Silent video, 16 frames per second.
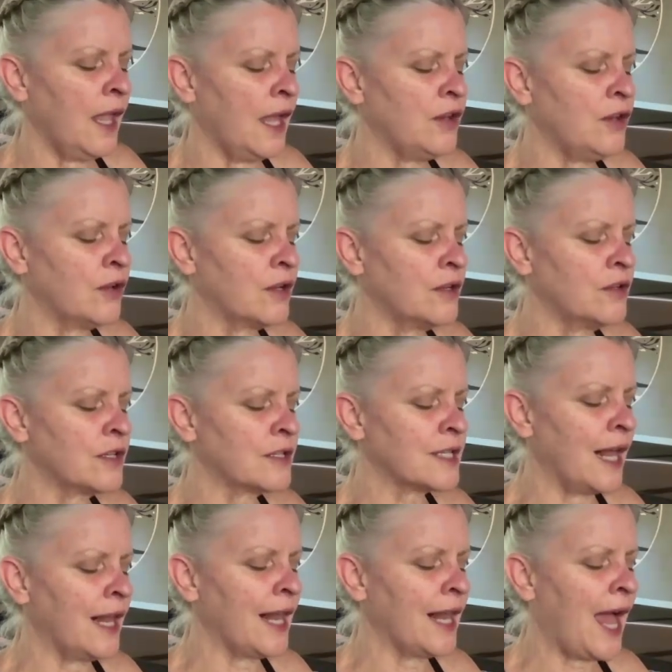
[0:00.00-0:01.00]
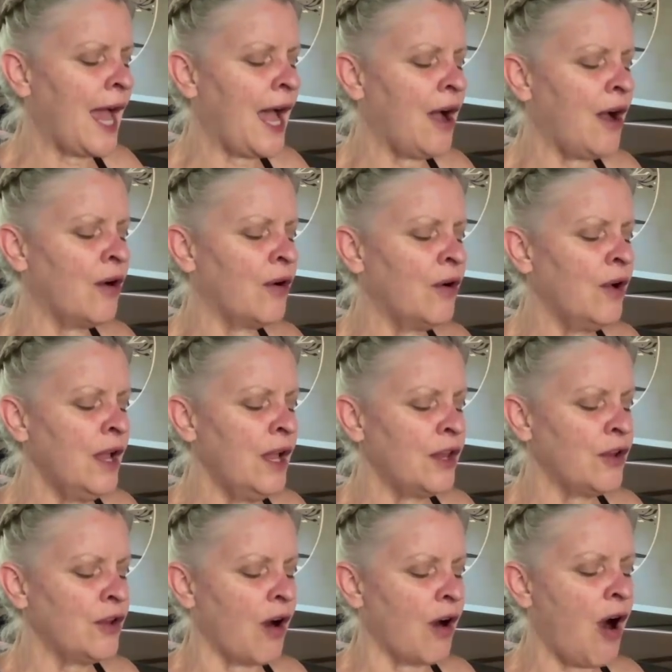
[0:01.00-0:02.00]
And you can just allow
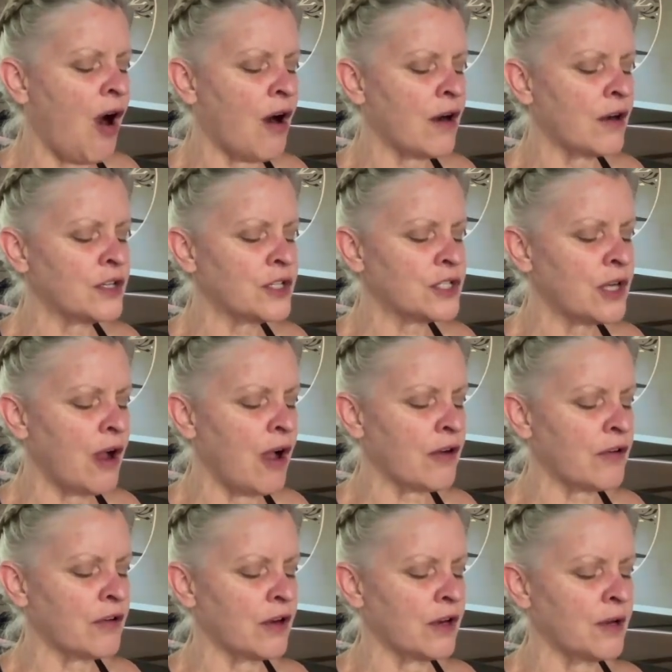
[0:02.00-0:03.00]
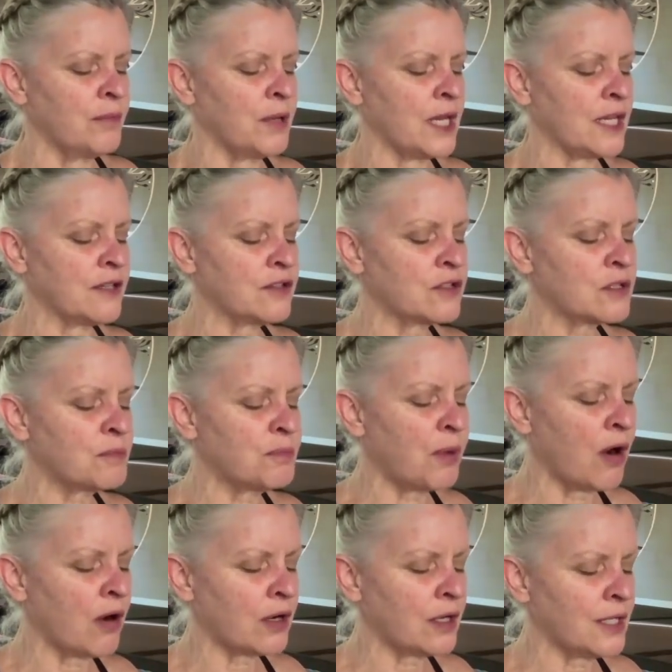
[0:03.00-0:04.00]
your heart chakra to be
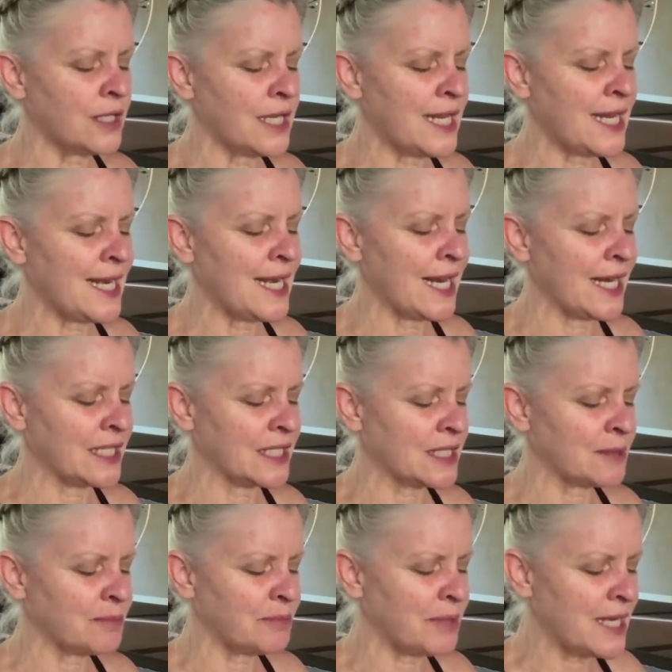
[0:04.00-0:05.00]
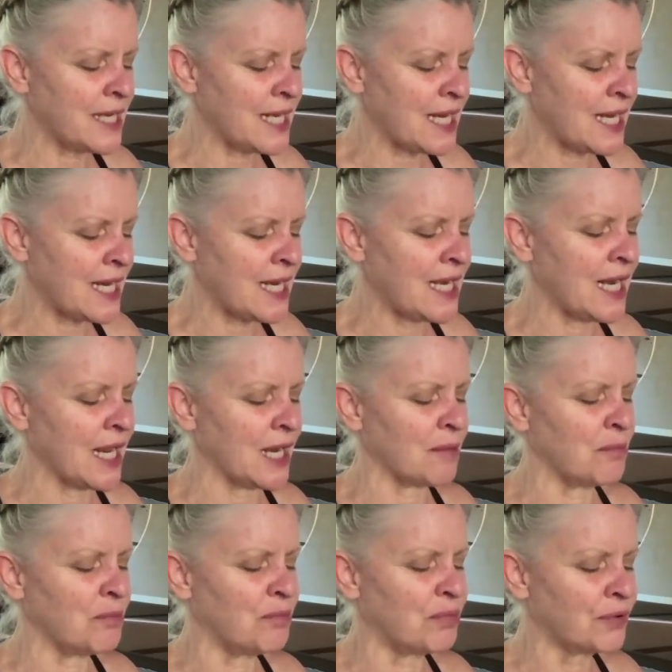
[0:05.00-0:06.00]
sparkling and spinning
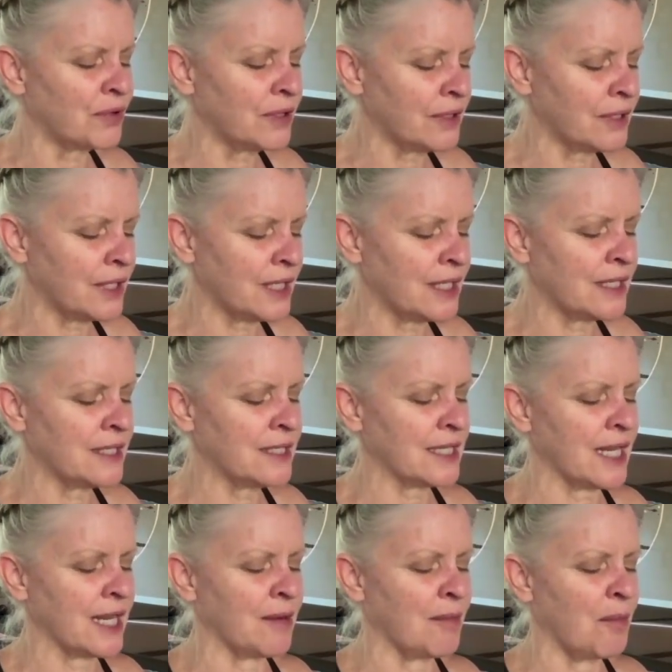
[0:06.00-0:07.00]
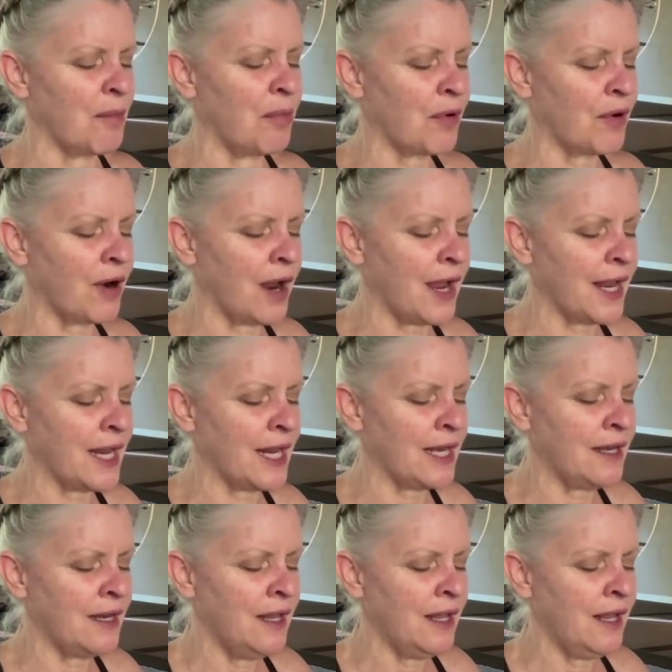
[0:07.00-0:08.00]
and brilliant and
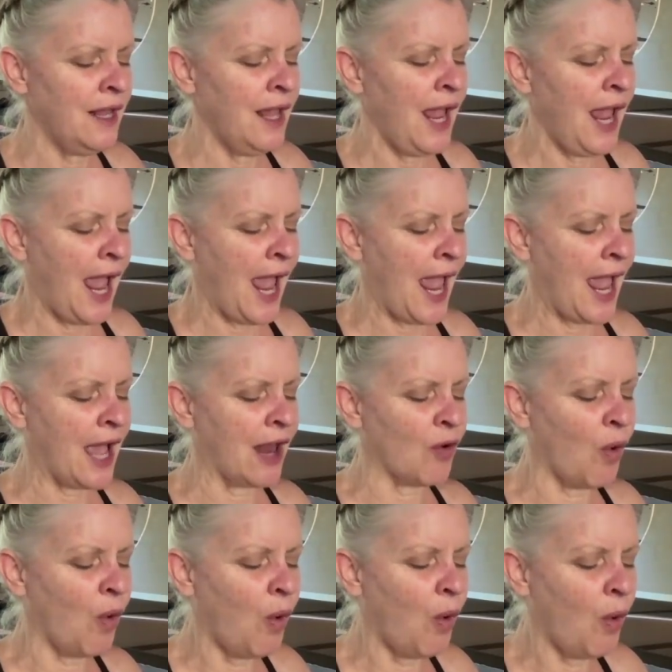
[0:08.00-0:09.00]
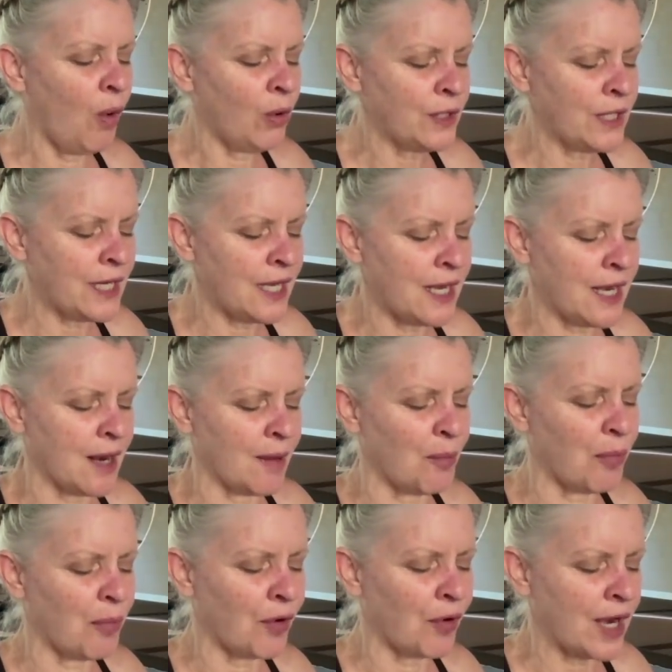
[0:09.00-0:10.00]
bright and holding and
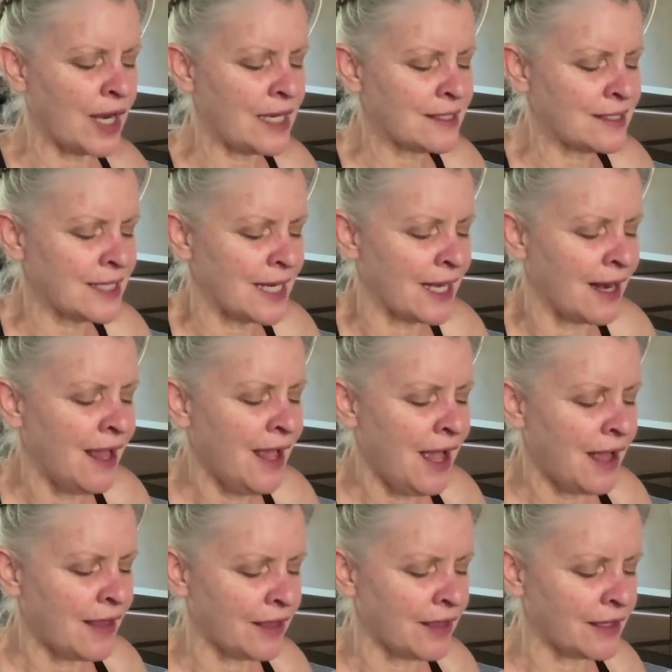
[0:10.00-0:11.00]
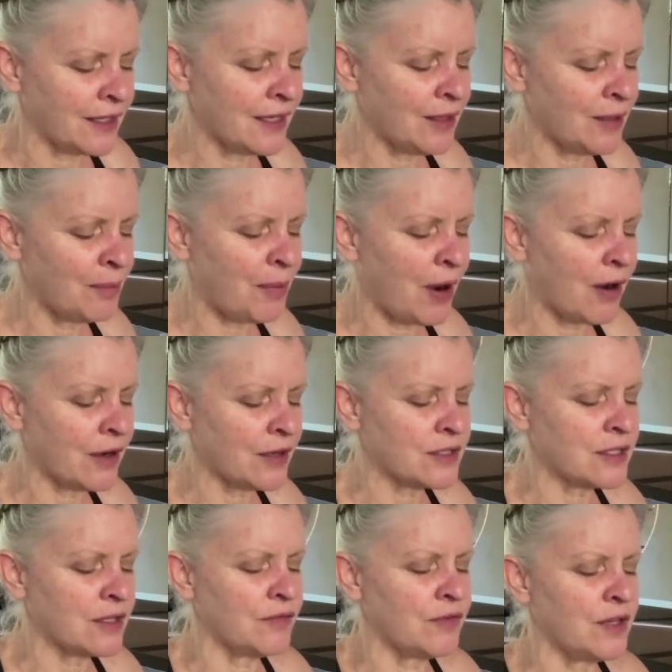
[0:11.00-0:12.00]
embracing the little
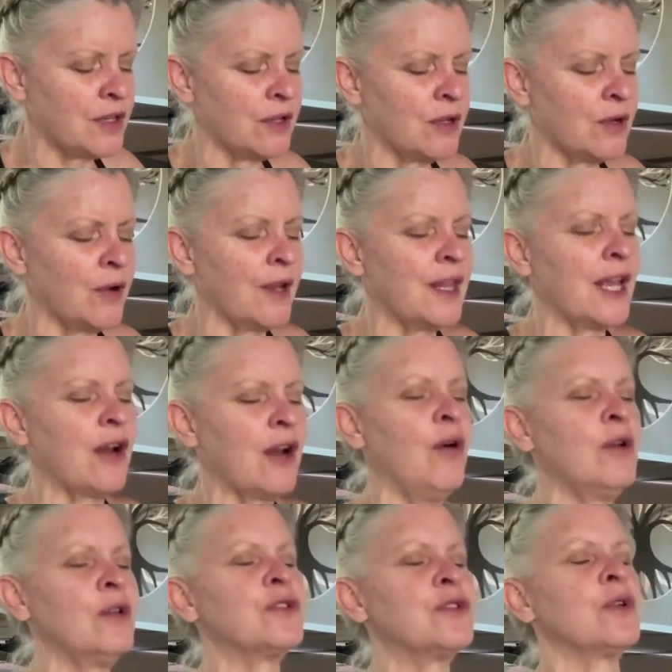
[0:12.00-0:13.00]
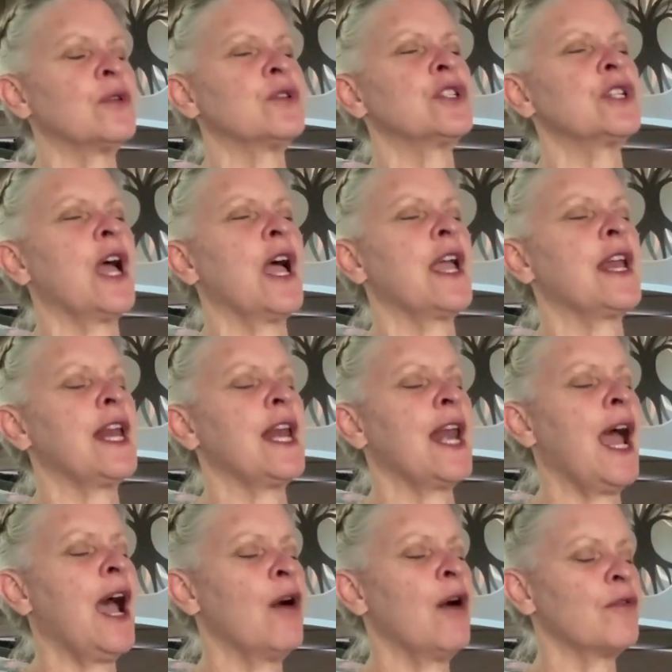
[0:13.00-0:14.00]
parts of you, and then also shining
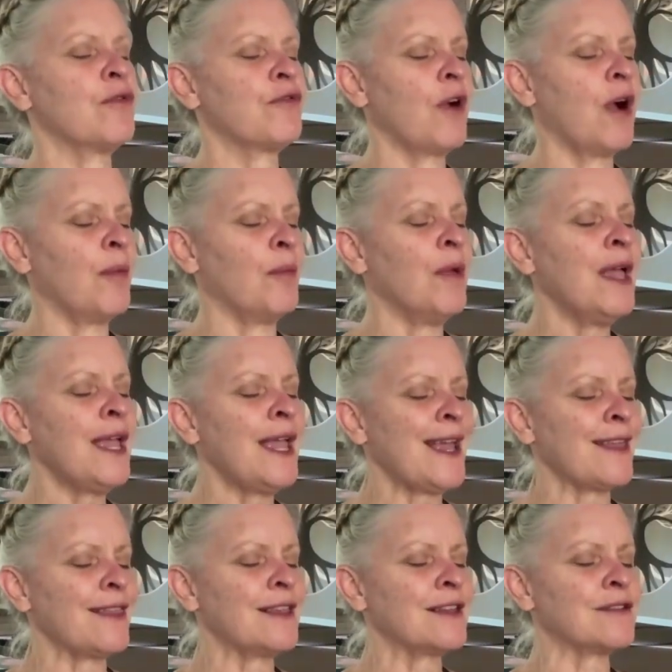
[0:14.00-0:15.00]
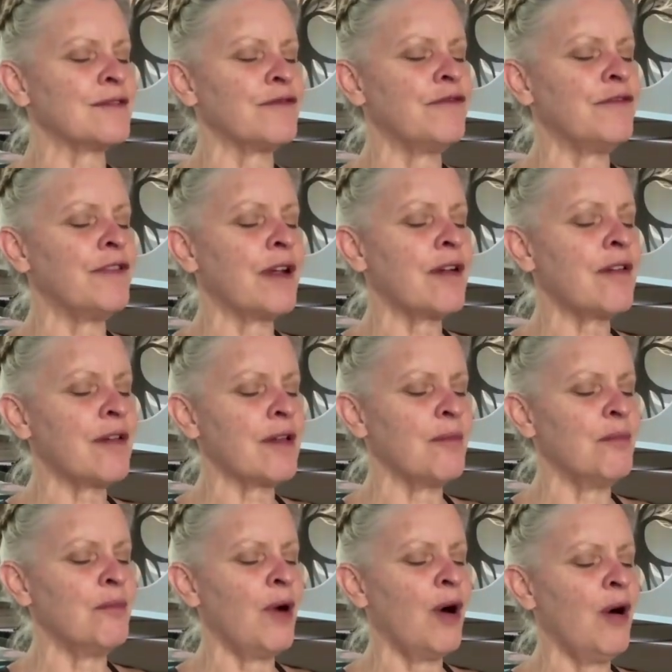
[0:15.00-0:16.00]
out from this very
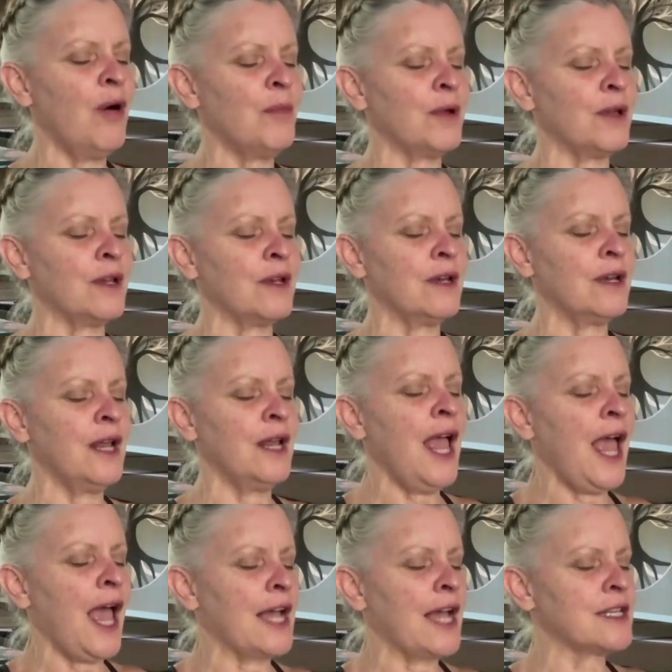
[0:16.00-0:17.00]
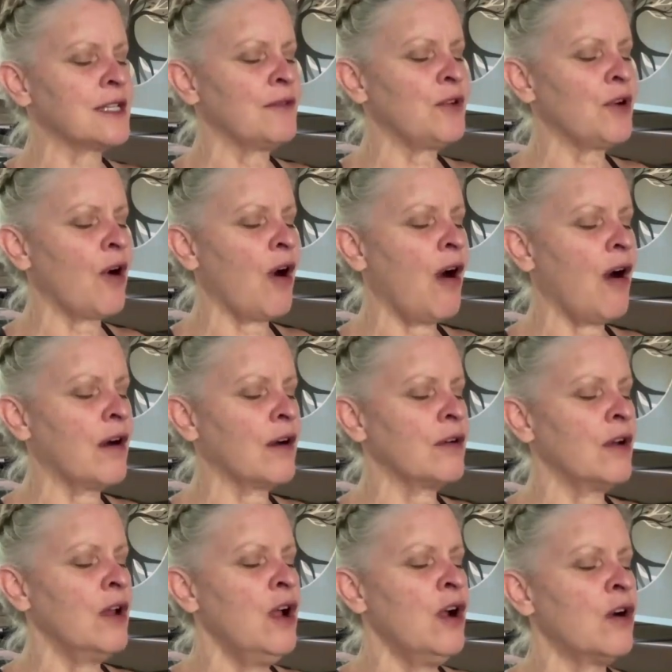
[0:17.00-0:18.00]
moment as if your
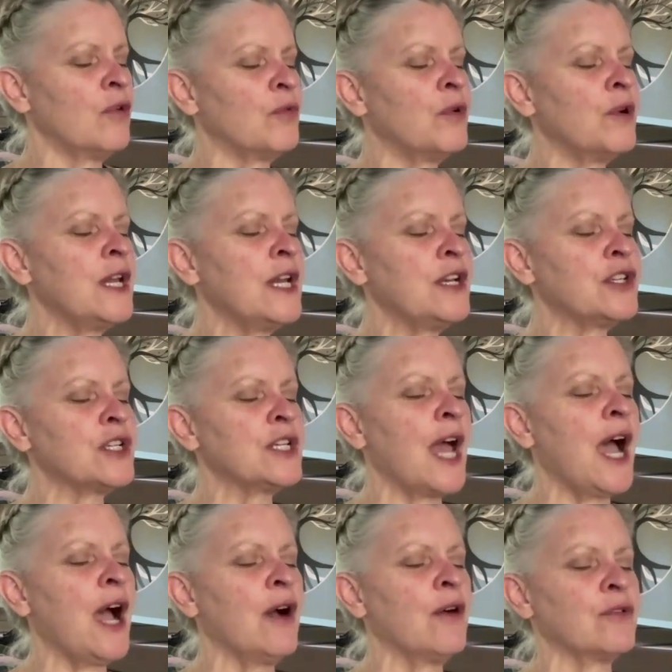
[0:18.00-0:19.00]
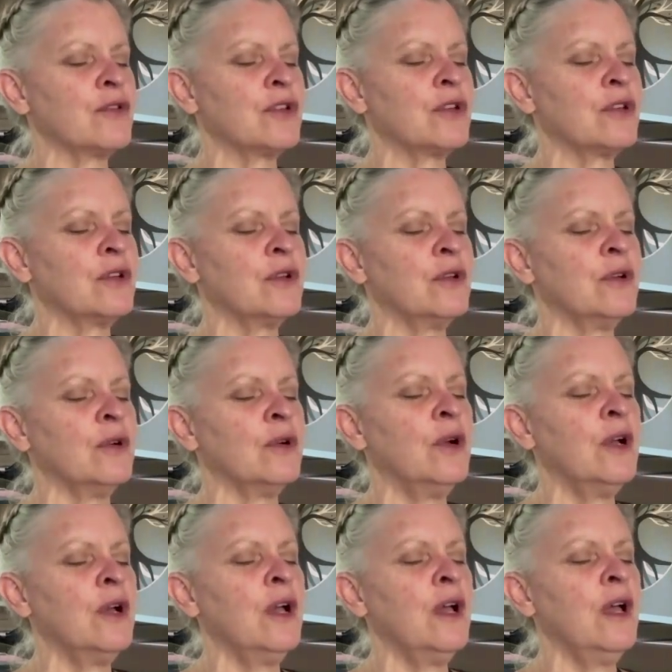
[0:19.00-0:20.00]
heart reached out to
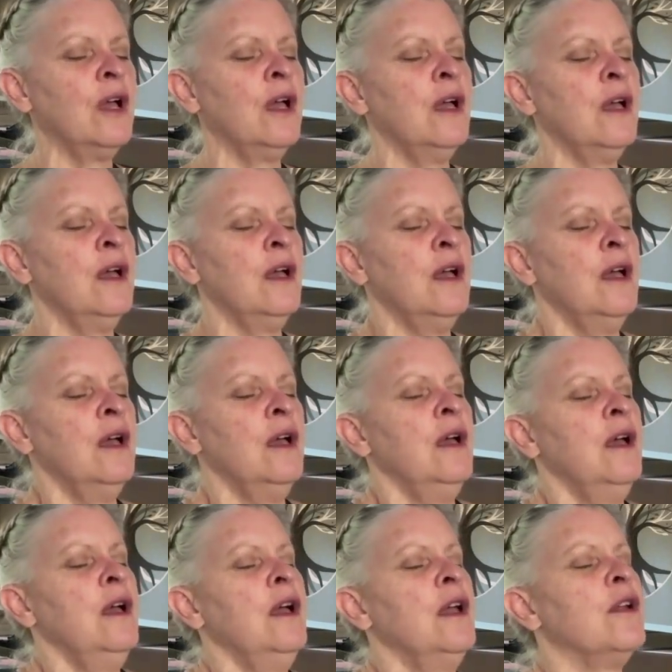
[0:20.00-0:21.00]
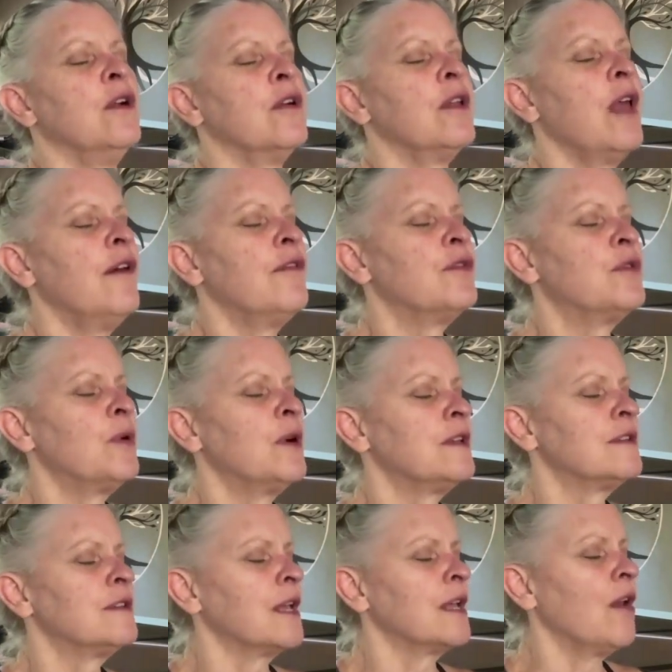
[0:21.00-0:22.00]
your loved
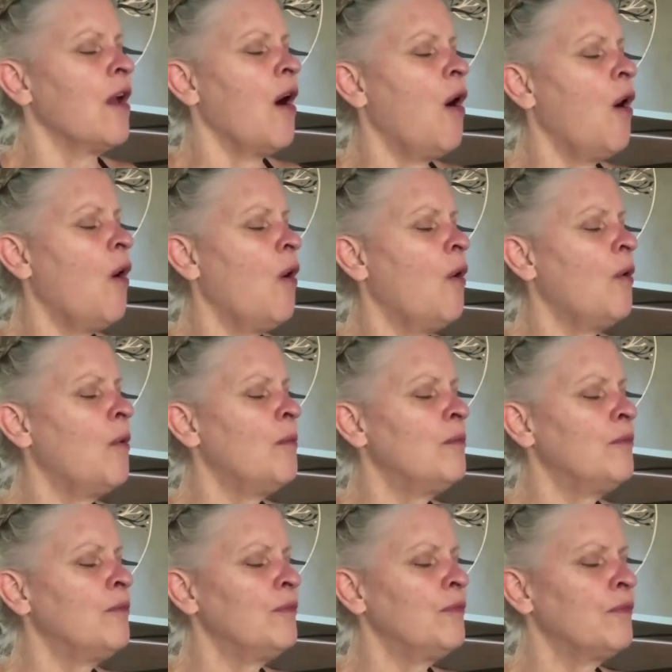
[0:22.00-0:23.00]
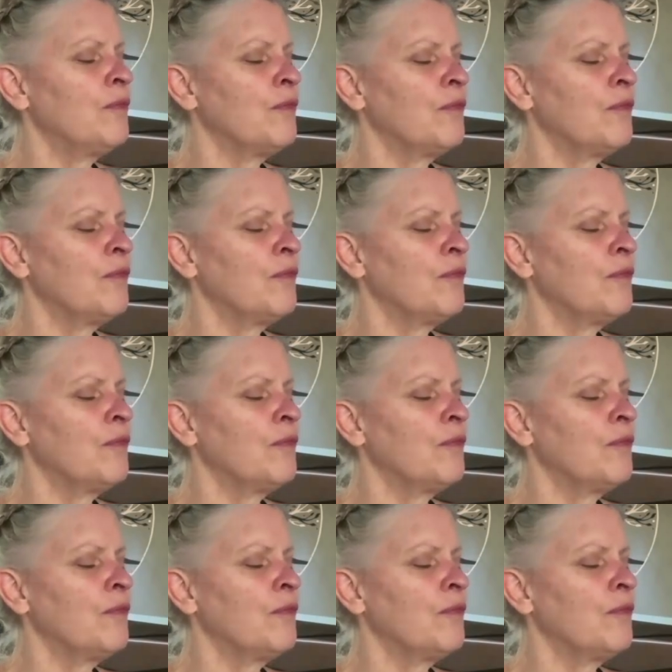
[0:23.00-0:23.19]
ones at home,